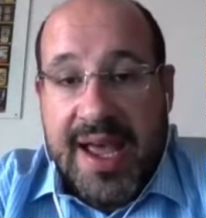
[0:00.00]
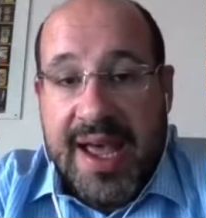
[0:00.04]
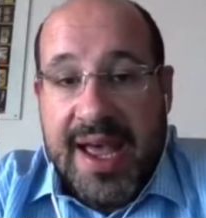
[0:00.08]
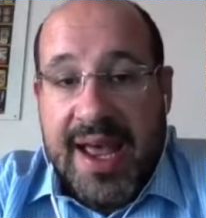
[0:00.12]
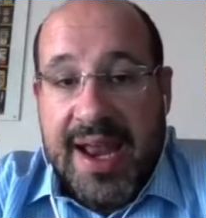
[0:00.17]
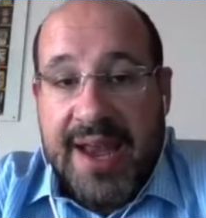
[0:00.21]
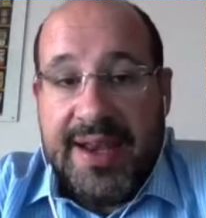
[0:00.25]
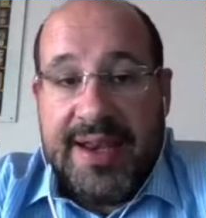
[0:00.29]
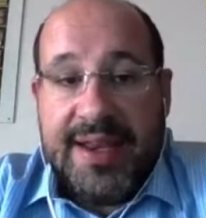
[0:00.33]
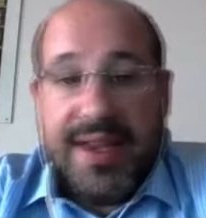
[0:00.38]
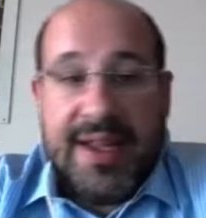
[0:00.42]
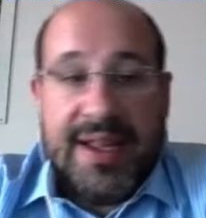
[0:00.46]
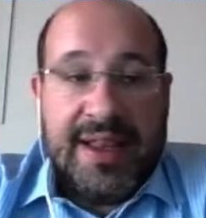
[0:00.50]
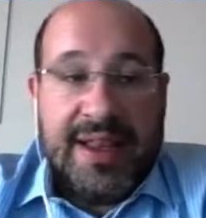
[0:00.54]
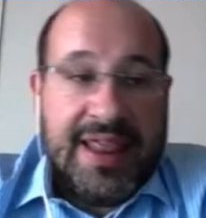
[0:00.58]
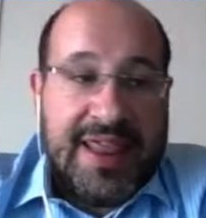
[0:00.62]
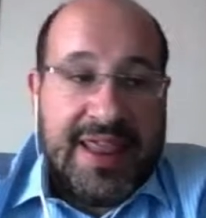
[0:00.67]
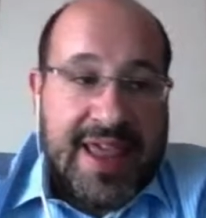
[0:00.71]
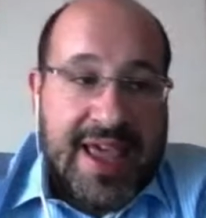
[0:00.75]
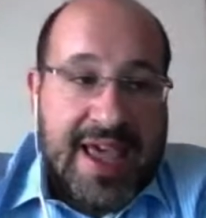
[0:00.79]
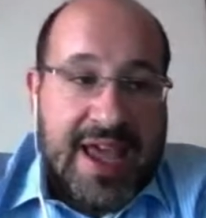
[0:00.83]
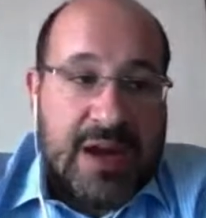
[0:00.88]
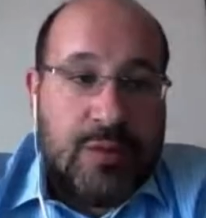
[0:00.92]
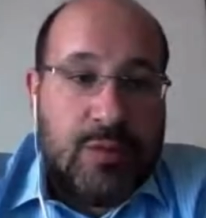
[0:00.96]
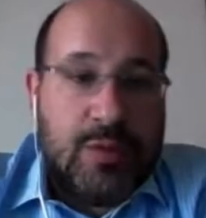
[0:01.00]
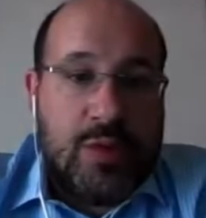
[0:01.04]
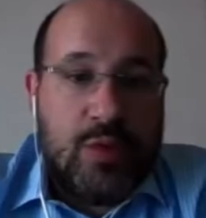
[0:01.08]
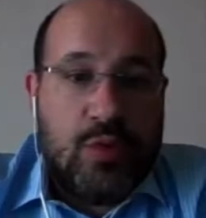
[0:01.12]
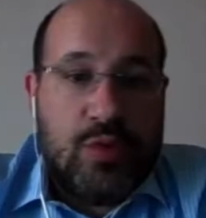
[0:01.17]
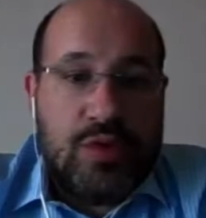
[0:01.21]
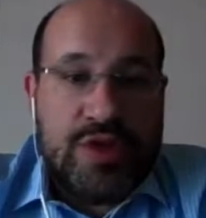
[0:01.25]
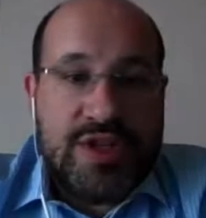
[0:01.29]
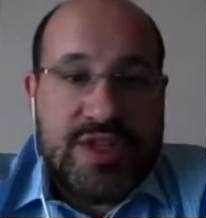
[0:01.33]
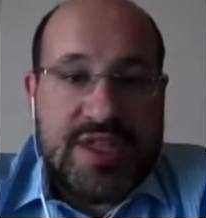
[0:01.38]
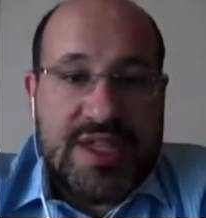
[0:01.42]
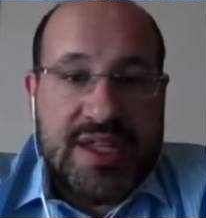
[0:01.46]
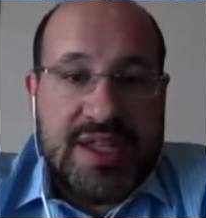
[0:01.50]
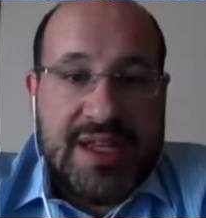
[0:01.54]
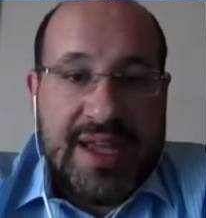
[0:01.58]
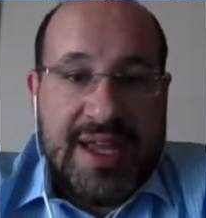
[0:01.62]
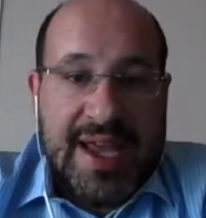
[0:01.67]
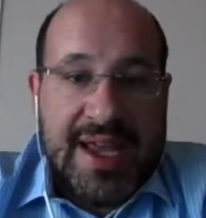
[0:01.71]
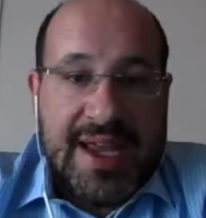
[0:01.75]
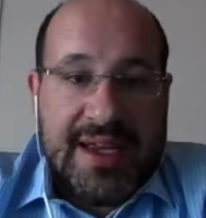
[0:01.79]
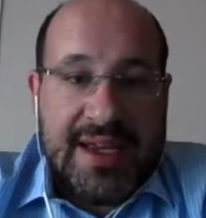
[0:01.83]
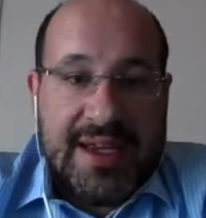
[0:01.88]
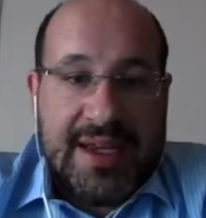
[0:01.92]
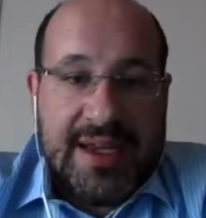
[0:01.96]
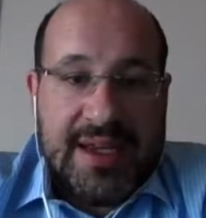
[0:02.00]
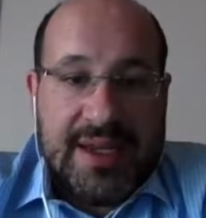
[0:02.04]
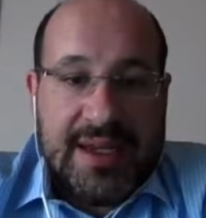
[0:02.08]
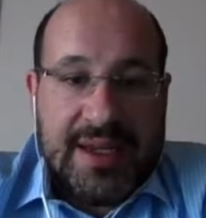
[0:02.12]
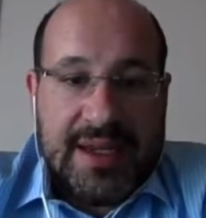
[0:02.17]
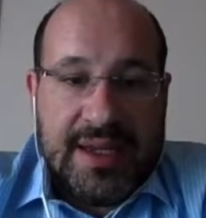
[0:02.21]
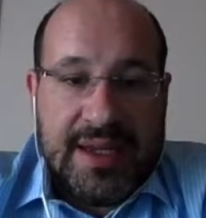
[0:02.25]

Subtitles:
Until then, we were still lending